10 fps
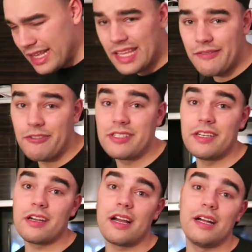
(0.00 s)
And then for
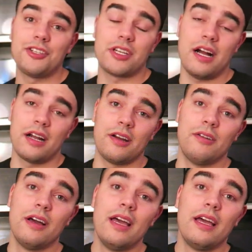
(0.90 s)
SneakerCon
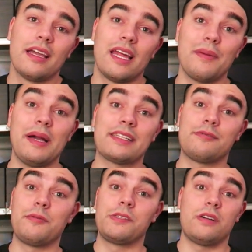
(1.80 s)
Chicago, getting back
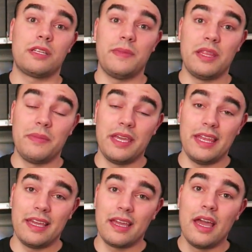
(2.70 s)
to what we talked about at the
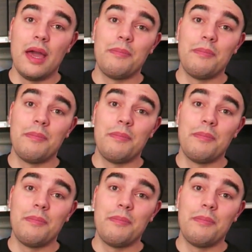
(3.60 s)
beginning,